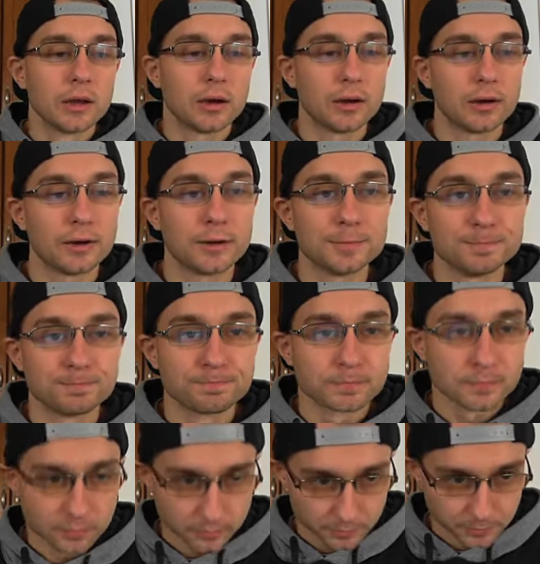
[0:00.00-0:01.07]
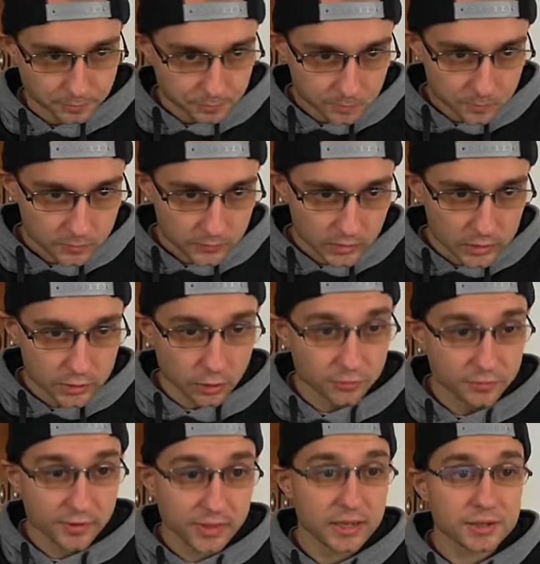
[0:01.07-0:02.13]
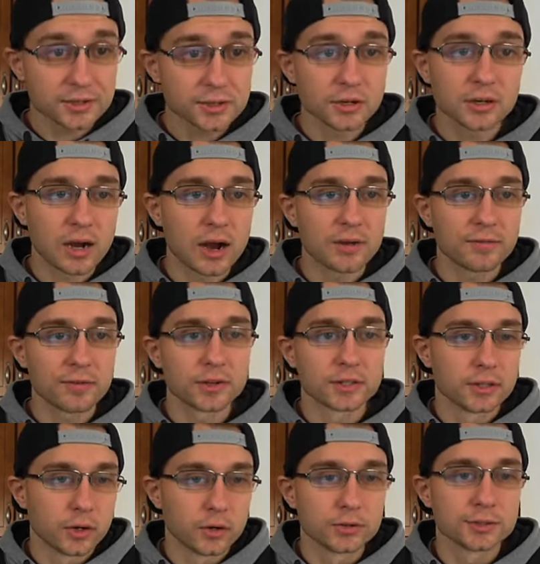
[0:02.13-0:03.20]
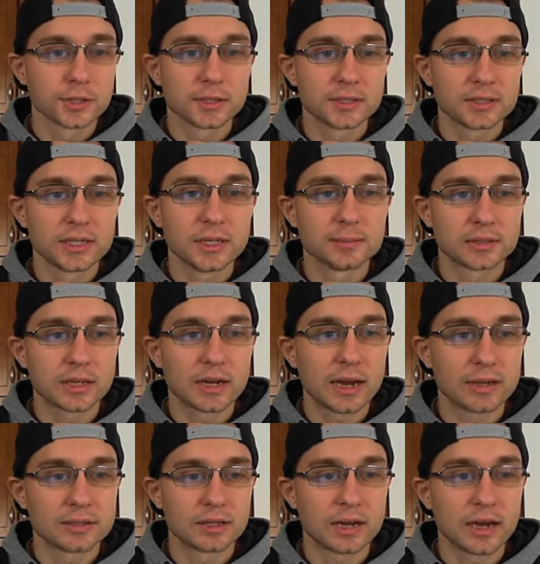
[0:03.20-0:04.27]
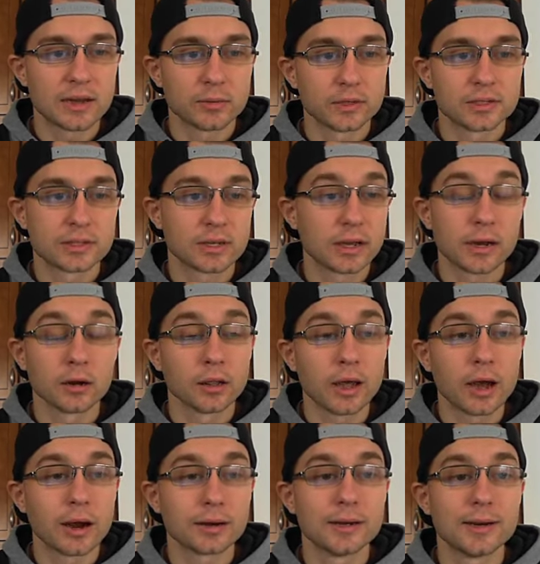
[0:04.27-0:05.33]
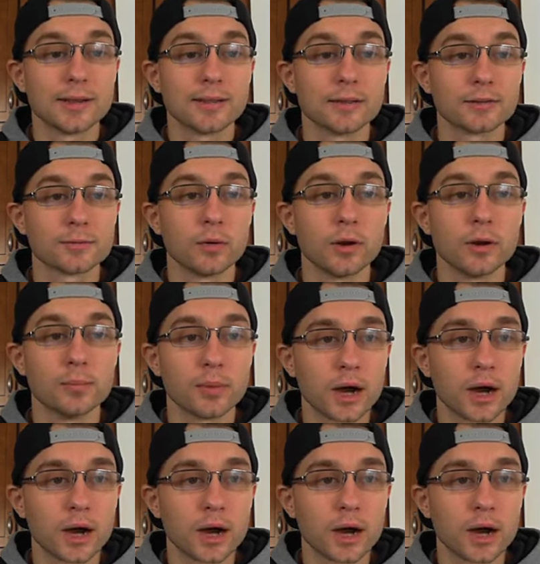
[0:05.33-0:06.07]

Um, so for the Eastern Conference, those are the teams, guys, that I would say are locked in at this point.